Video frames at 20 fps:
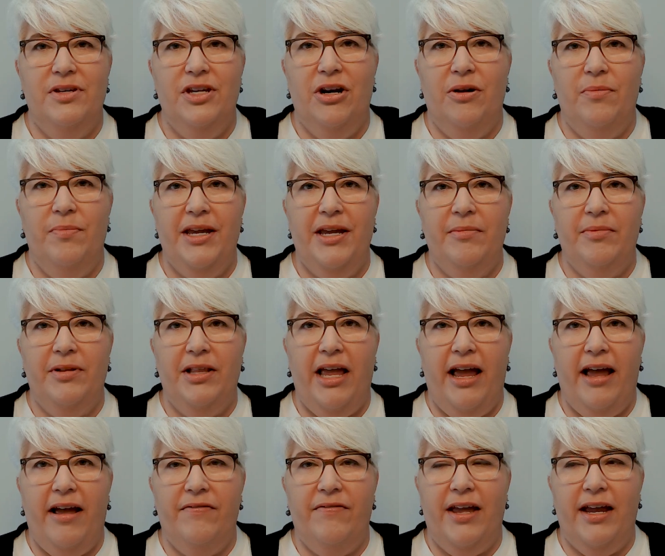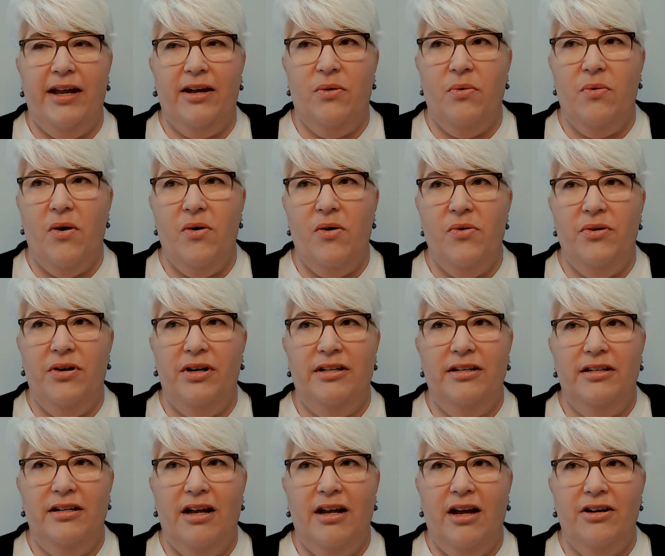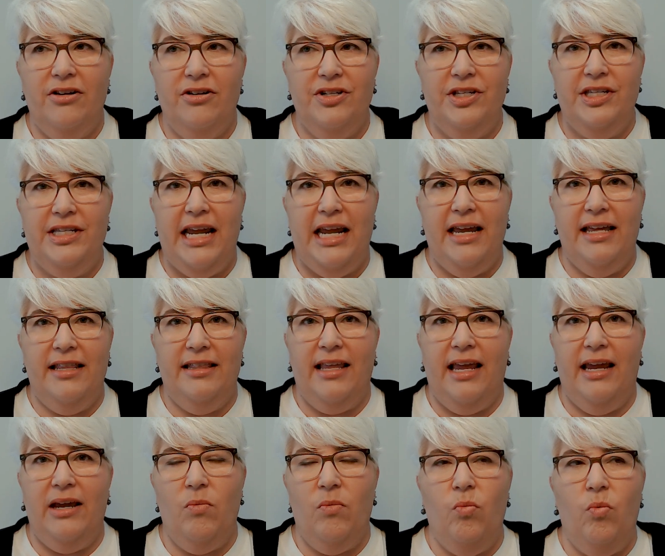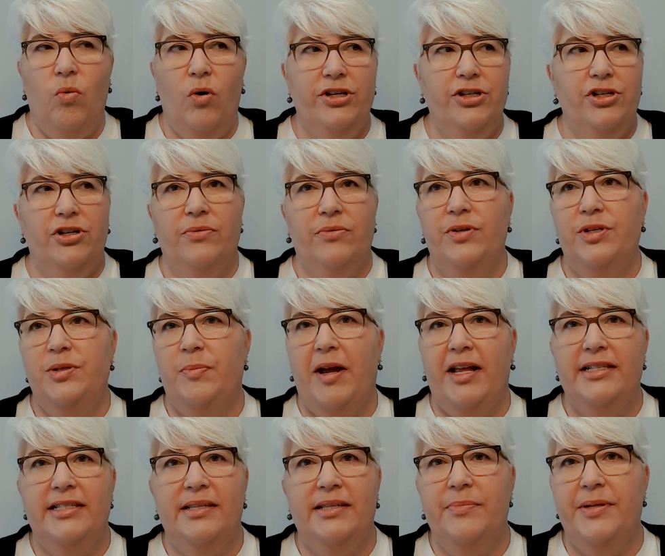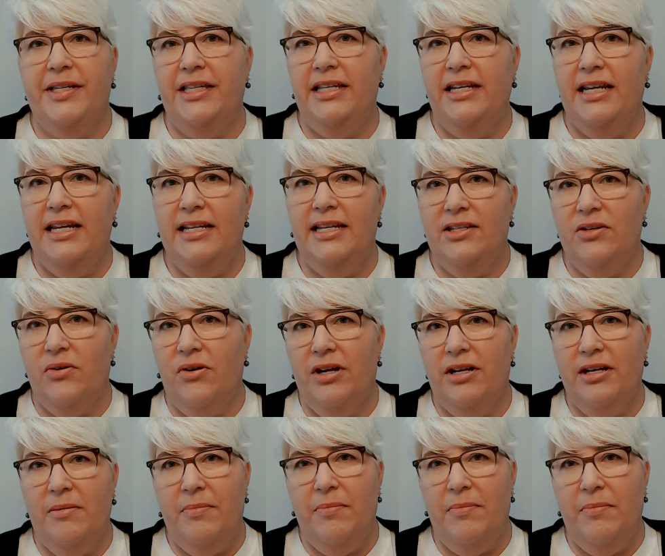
Being able to have that quote and understand like what your responsibility is going to